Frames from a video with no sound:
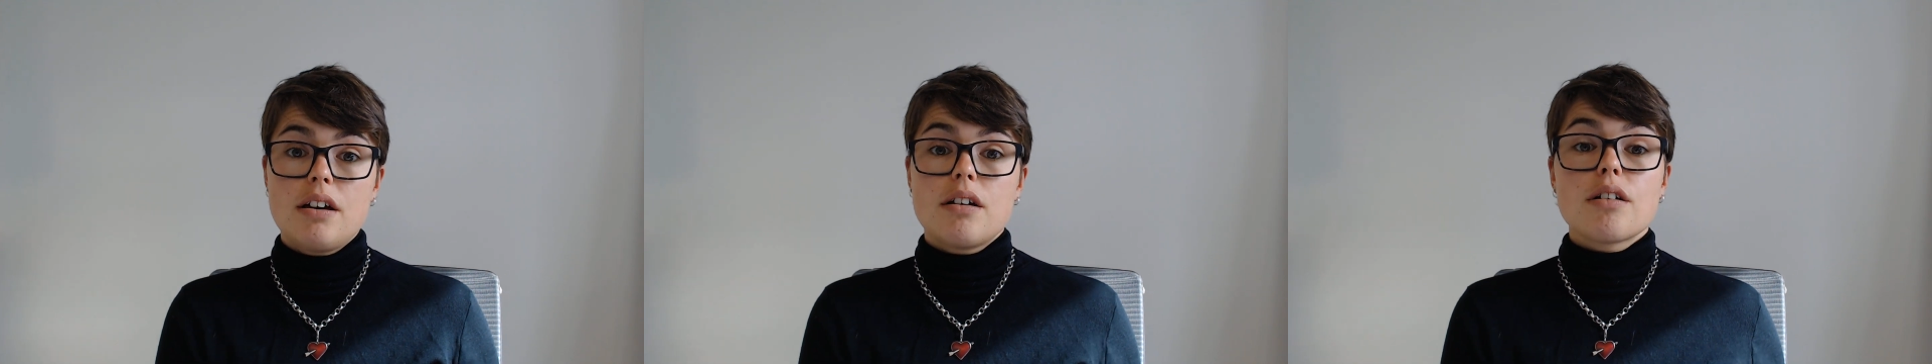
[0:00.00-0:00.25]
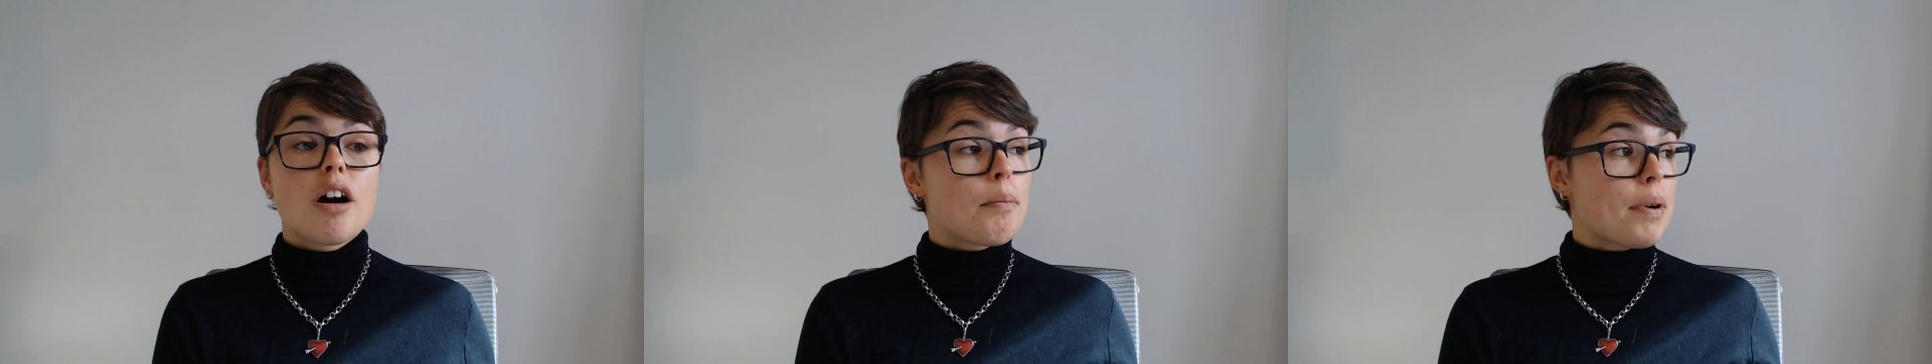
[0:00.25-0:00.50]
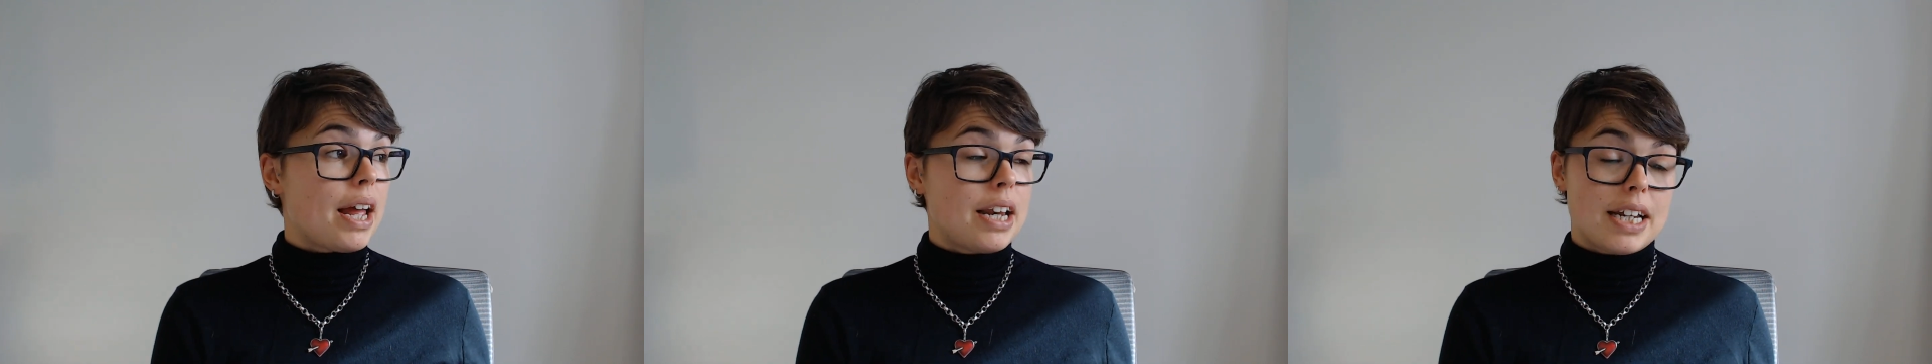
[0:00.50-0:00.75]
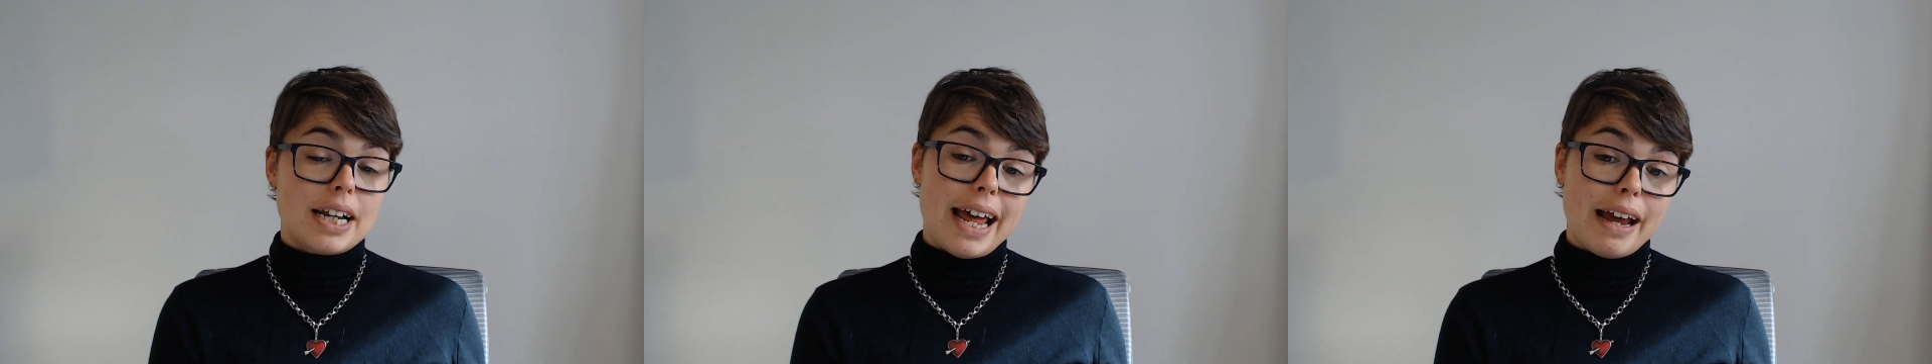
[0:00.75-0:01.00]

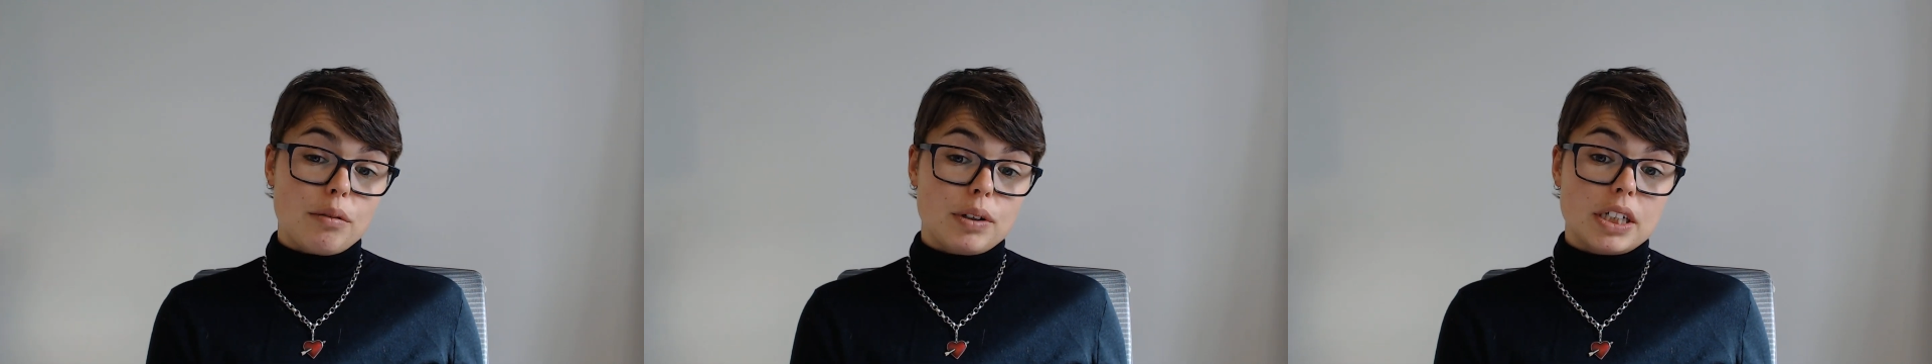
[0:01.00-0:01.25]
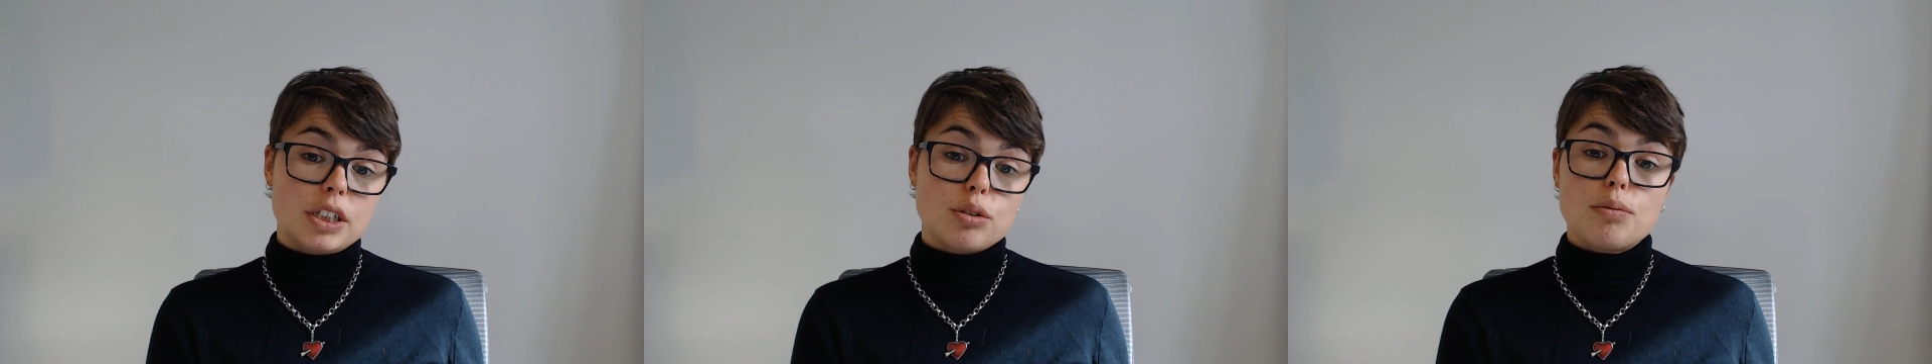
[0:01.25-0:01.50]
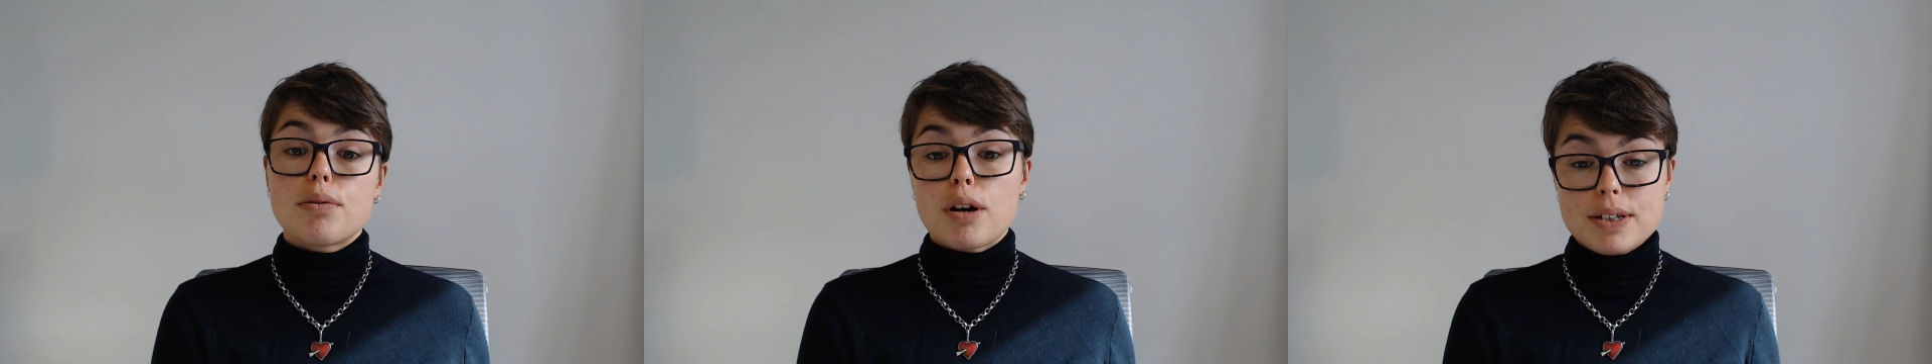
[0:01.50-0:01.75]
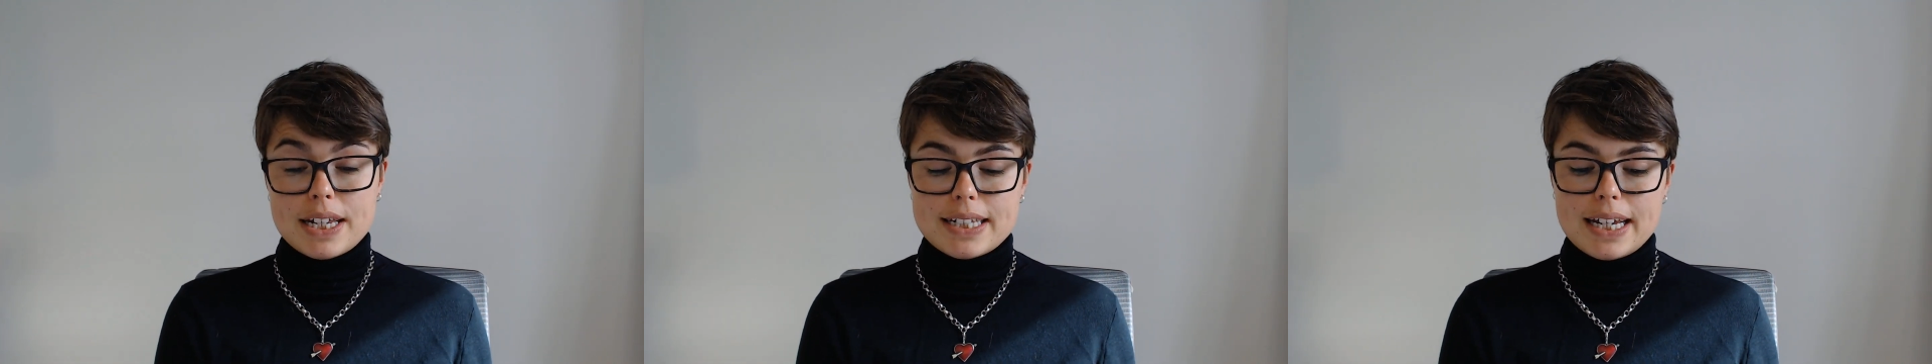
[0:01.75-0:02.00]
comprehending language or
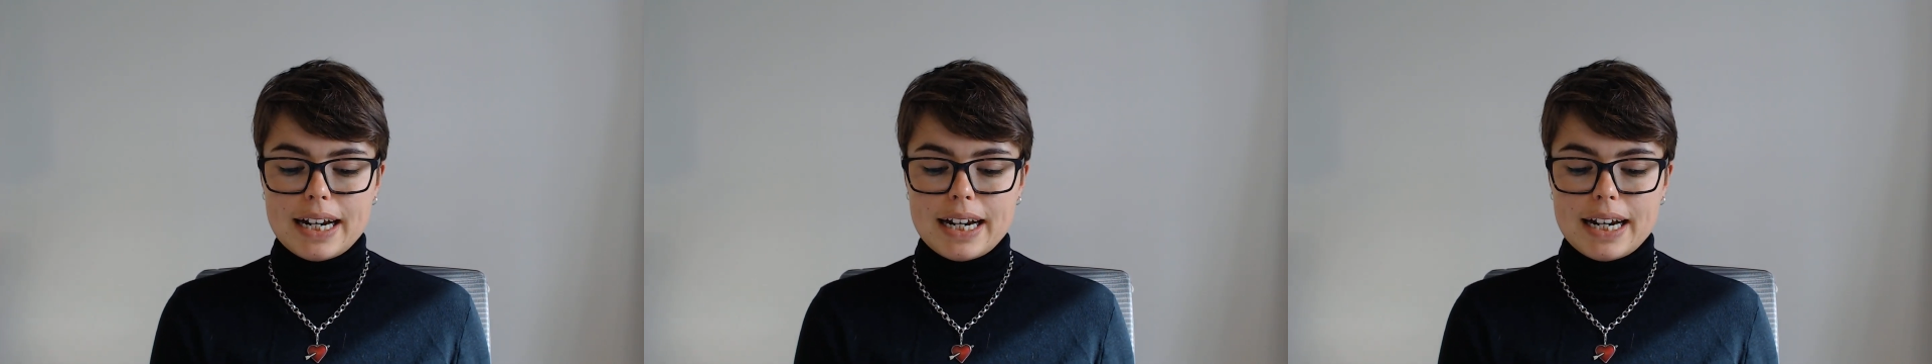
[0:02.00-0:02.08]
processing